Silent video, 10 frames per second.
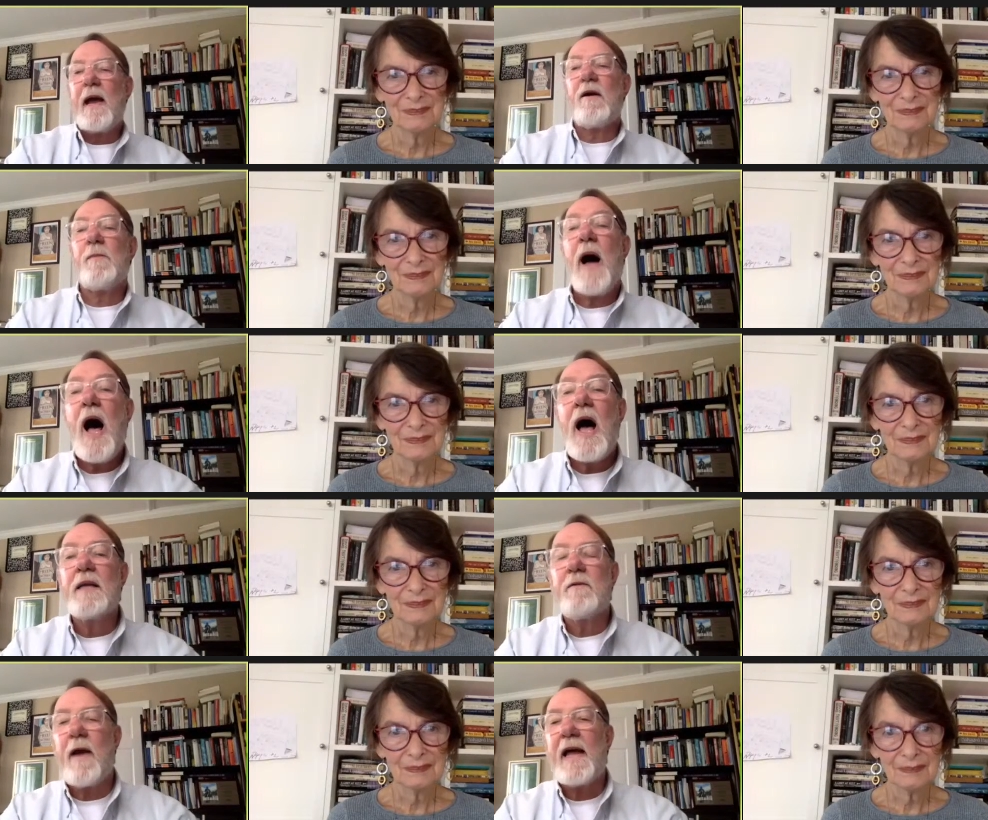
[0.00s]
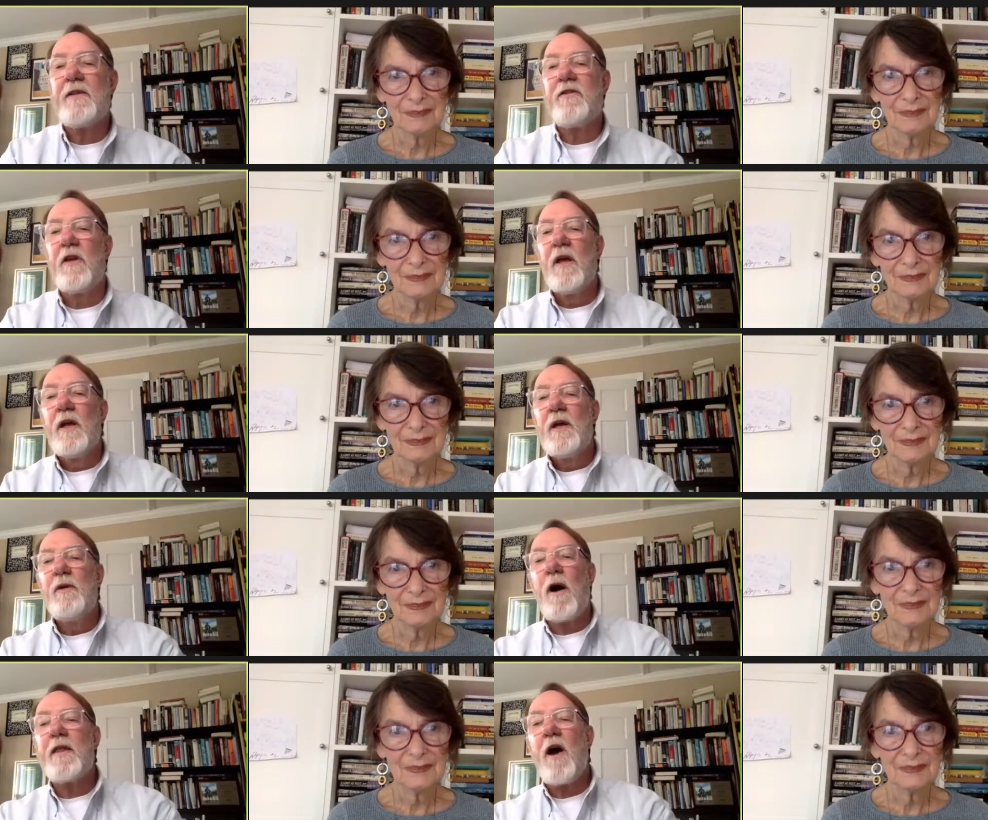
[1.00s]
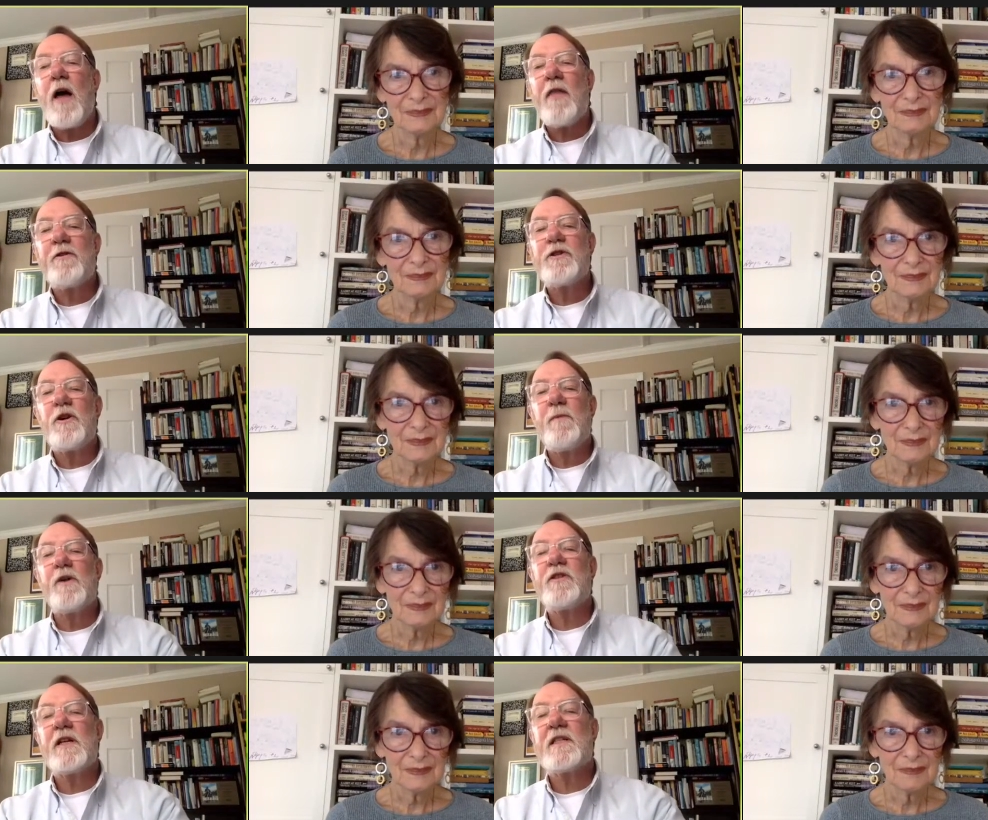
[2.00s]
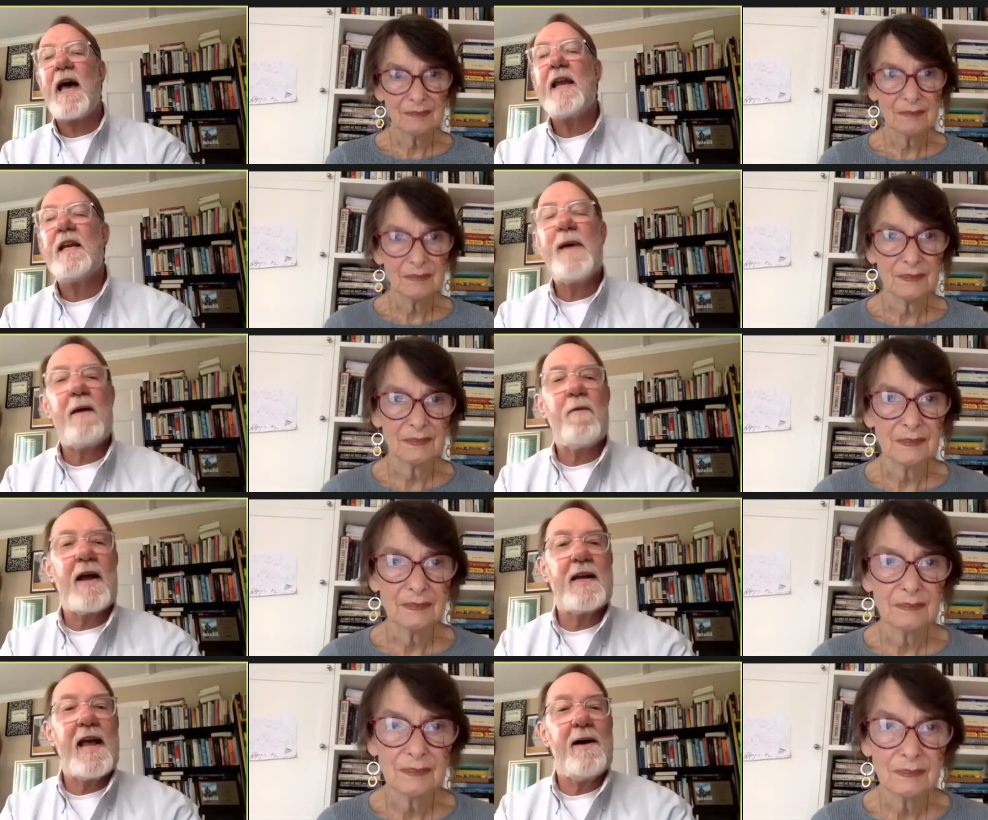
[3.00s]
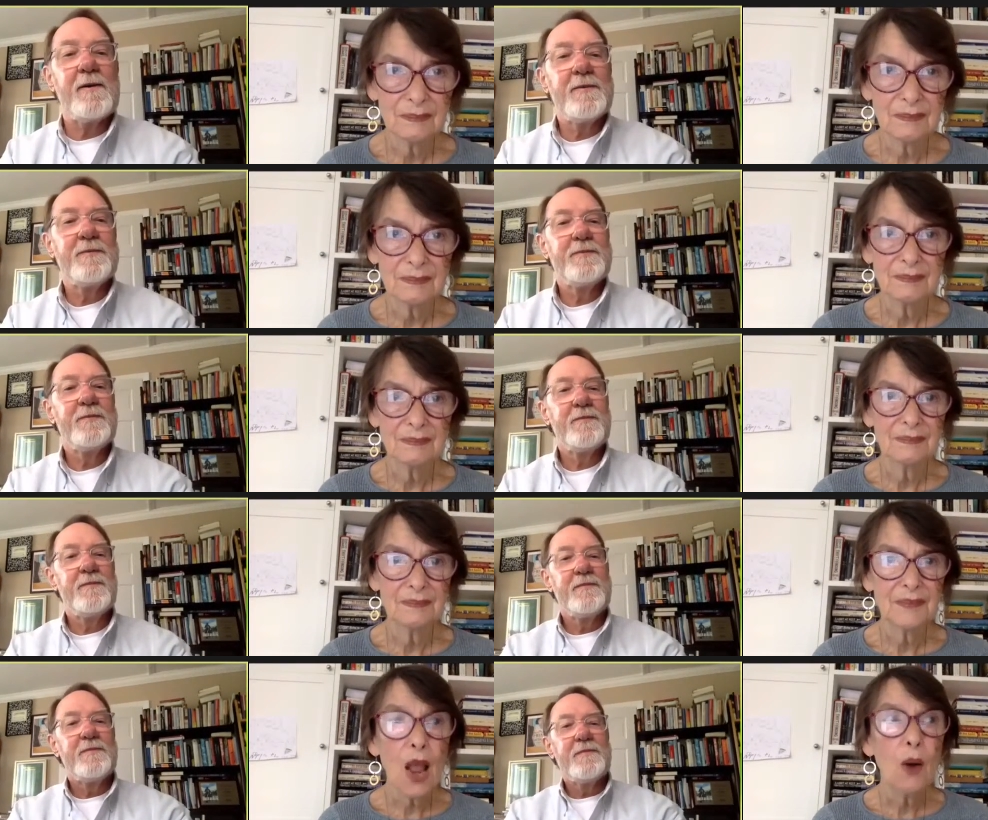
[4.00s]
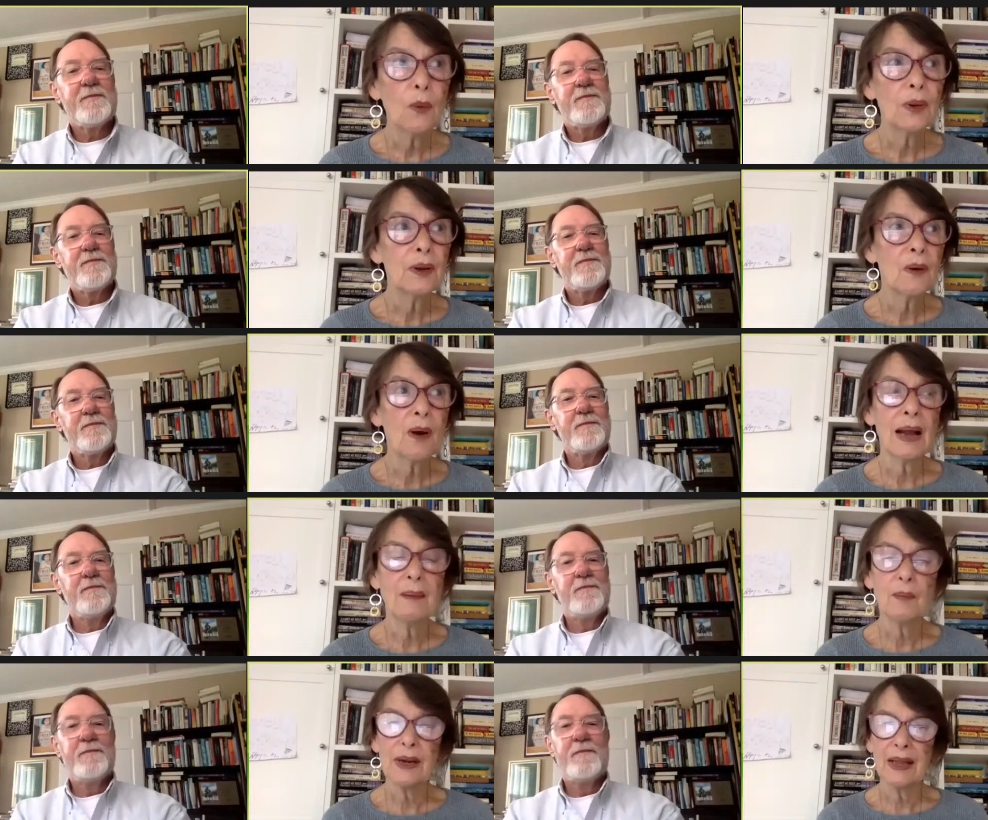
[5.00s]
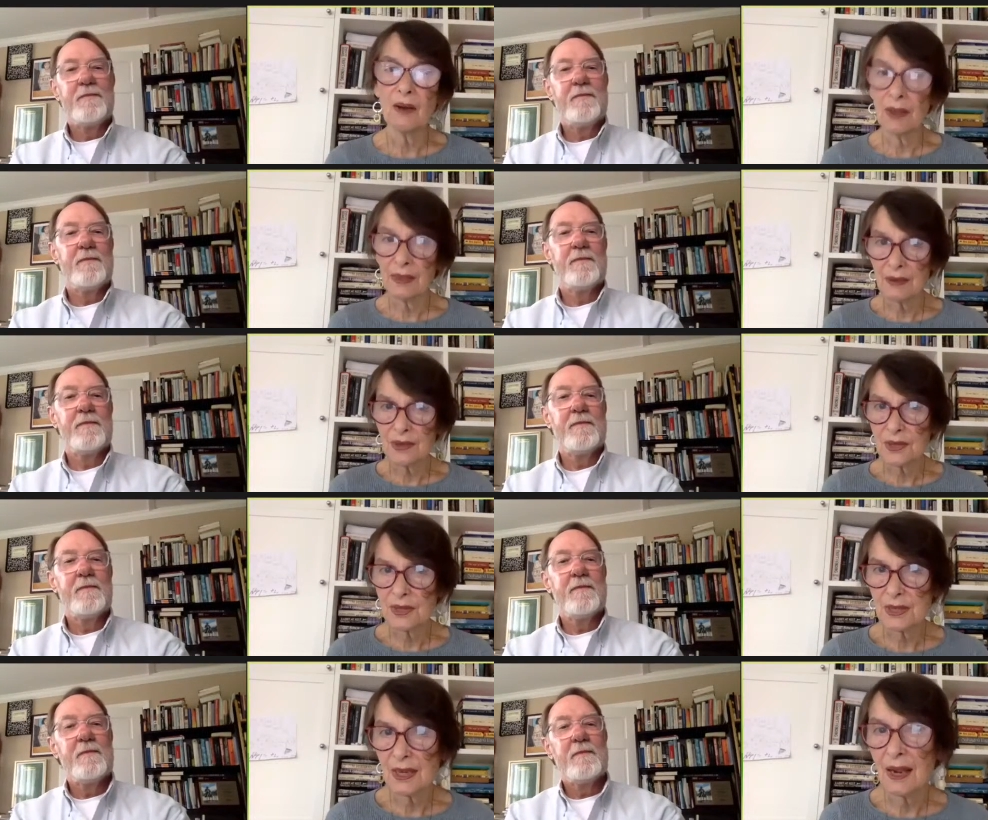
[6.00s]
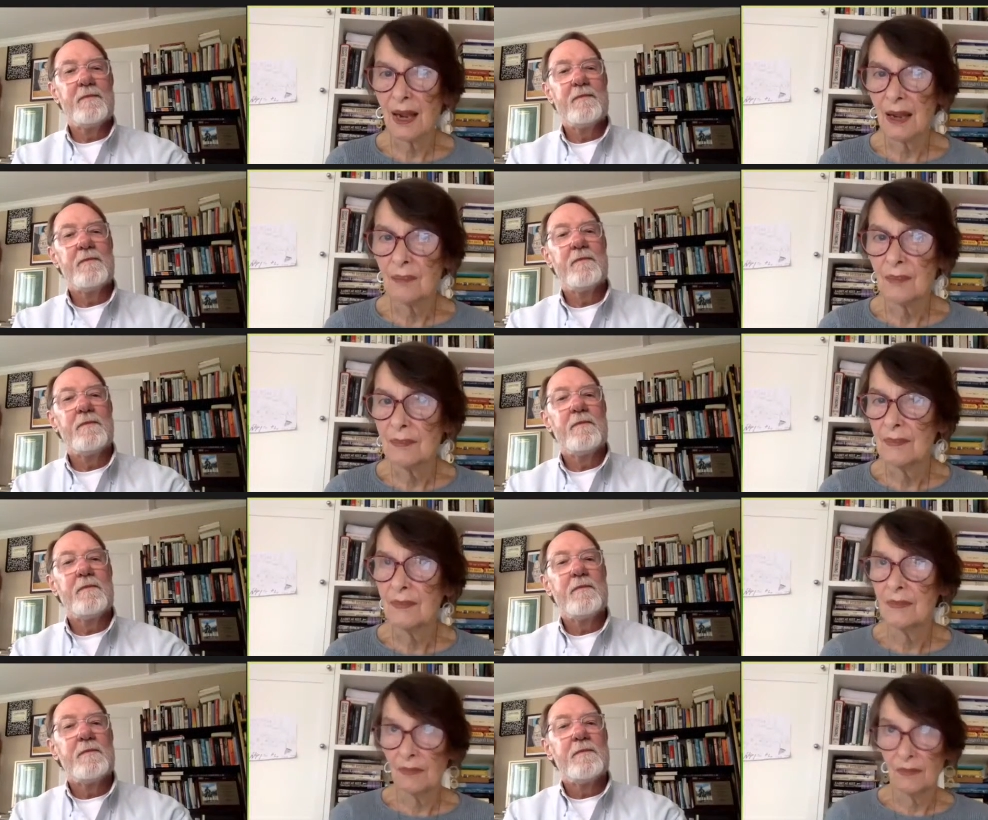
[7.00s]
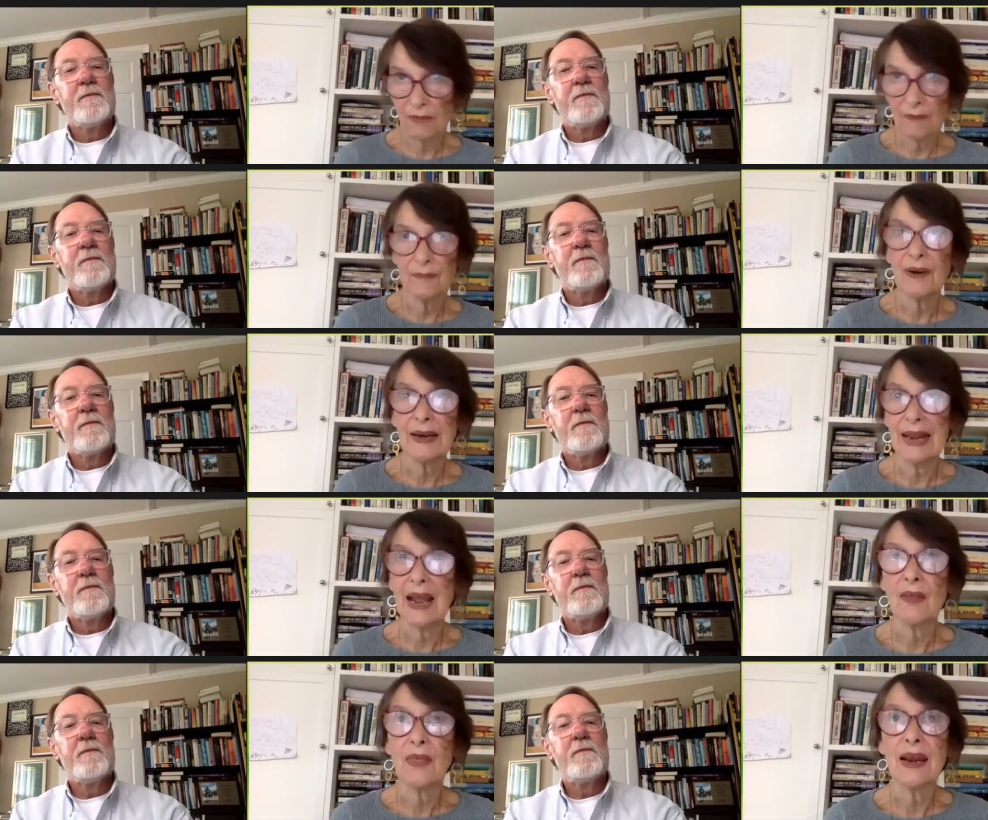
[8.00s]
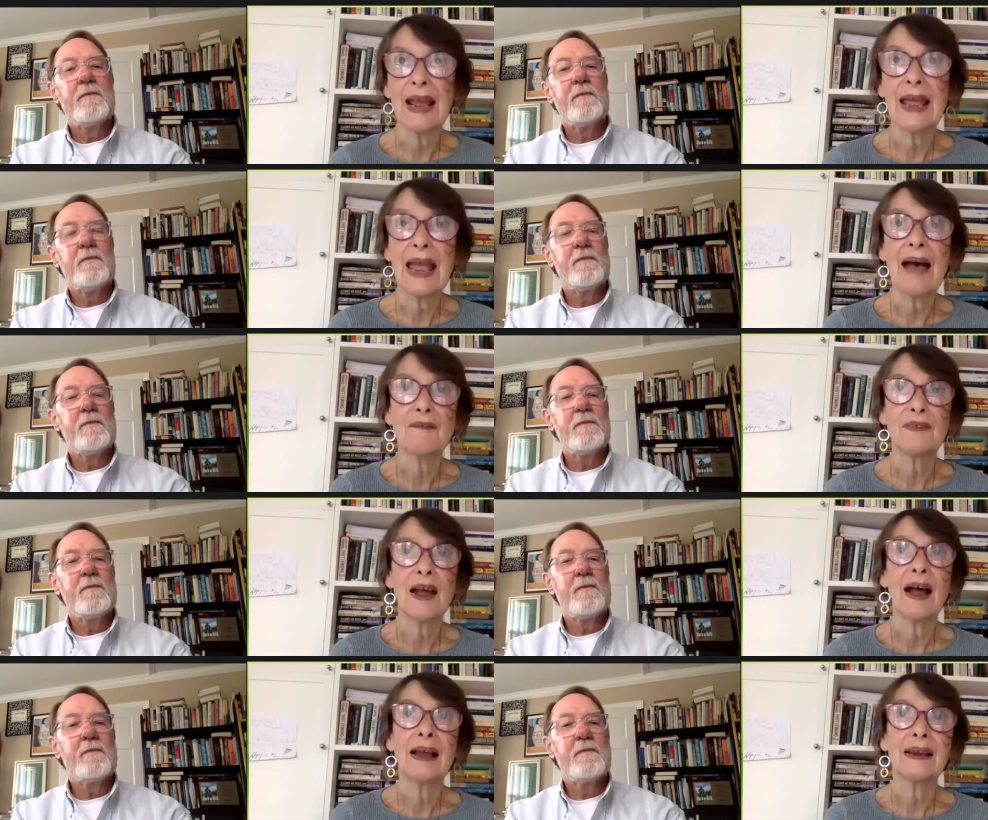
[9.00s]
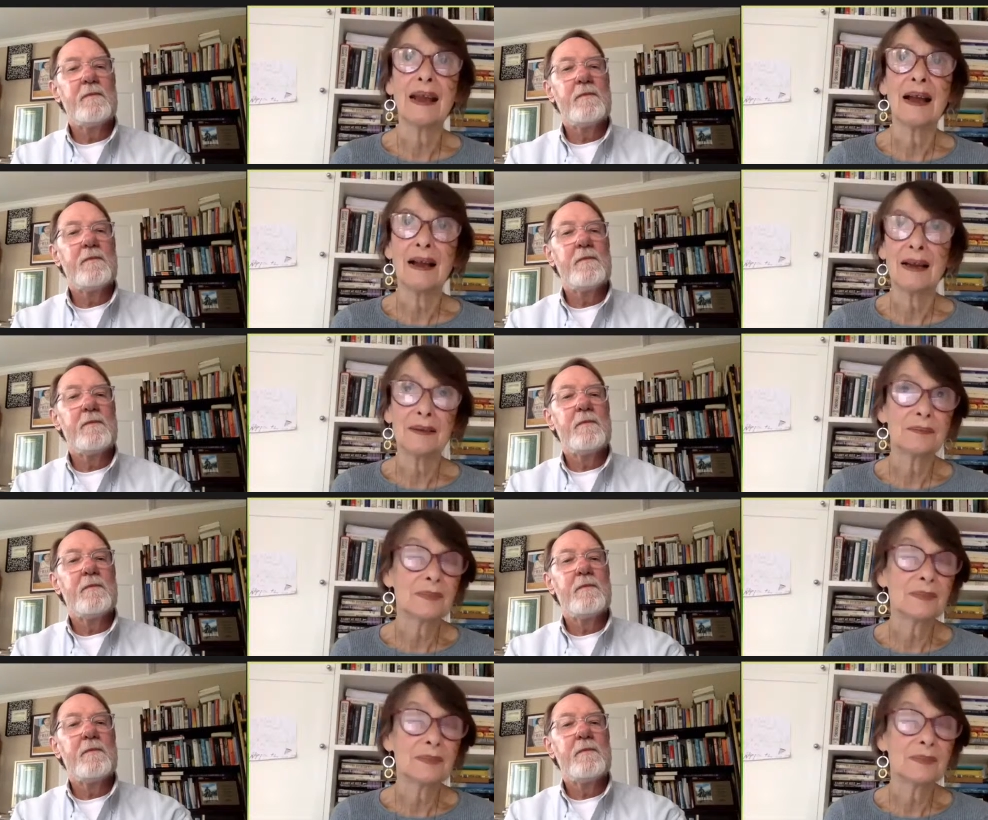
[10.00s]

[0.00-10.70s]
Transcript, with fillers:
Speaker 1: Aram Han, writes Who are the authors you're most excited about right now?
Speaker 2: Well, you know, I'm reading authors um, right now that I have not, uh,